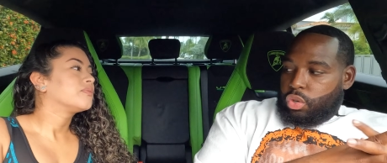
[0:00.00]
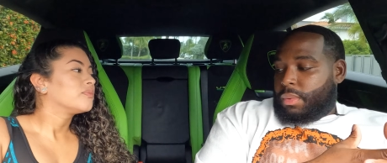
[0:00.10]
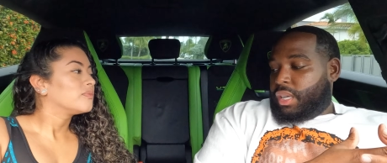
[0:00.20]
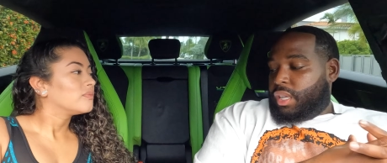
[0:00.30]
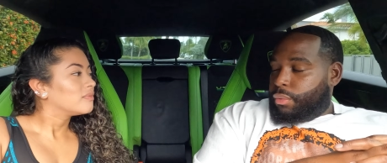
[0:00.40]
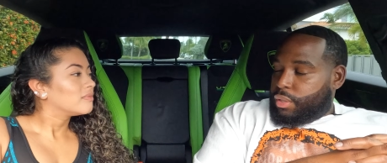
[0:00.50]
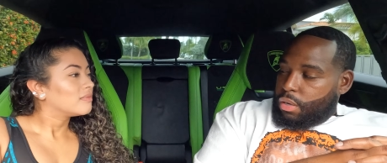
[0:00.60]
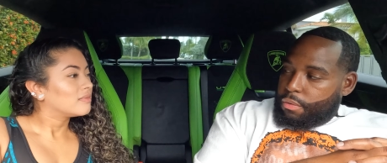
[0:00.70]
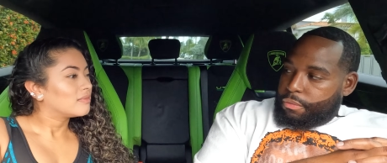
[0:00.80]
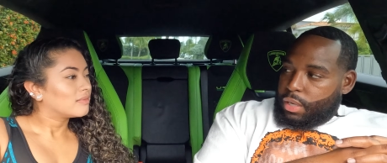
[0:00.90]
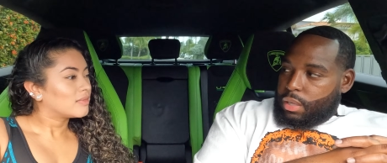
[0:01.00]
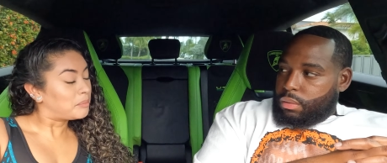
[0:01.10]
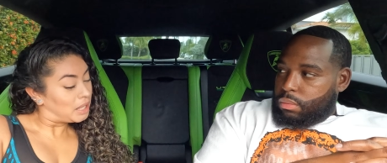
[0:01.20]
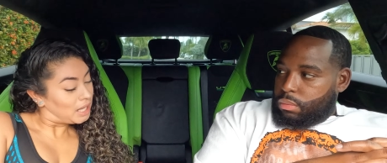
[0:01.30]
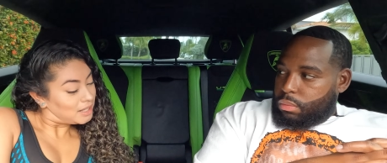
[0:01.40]
Speaker 1: What am I getting in return for that?
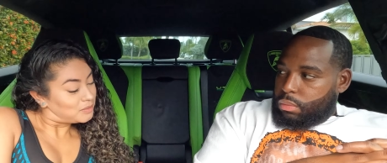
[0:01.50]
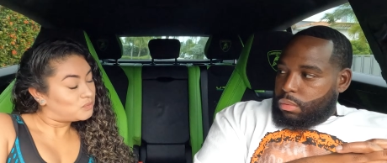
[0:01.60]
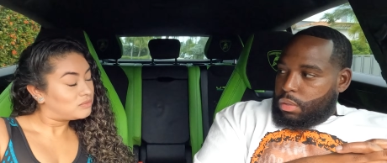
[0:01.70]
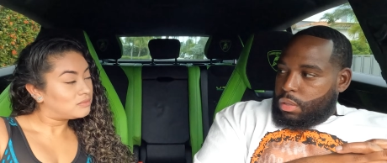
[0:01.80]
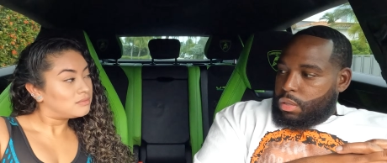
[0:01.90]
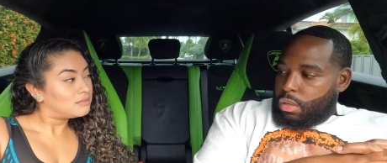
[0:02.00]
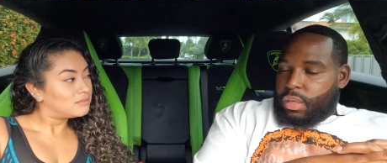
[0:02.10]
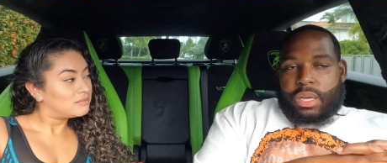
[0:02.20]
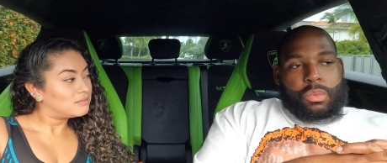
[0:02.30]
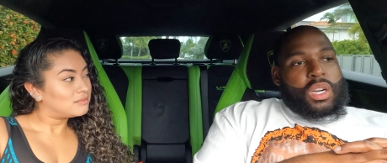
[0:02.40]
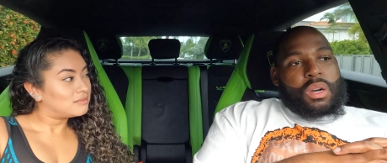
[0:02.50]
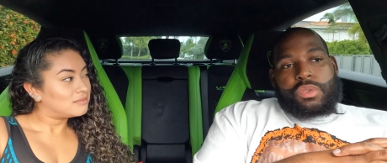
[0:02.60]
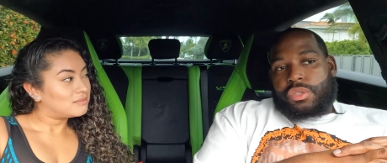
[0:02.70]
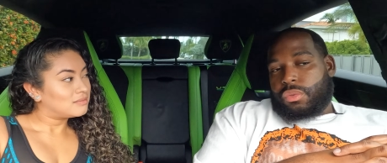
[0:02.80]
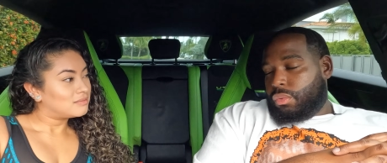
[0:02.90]
Me. Okay, what come
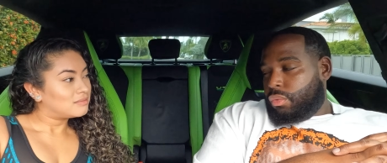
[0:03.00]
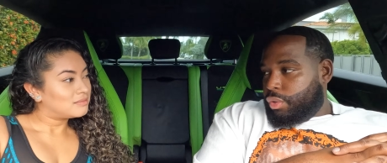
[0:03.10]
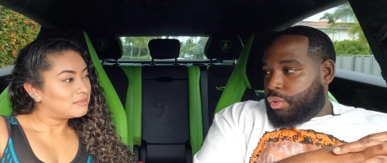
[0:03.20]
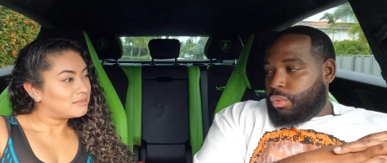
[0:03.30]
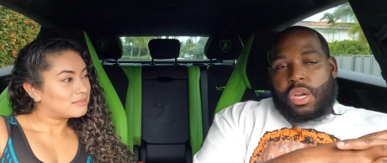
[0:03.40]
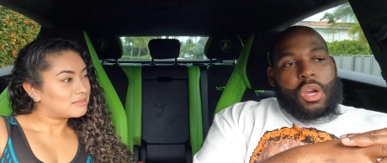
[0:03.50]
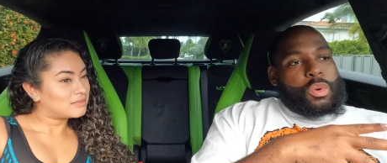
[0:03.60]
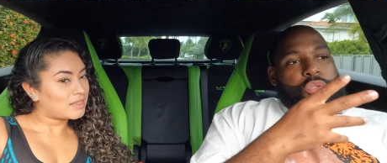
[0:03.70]
with you? What you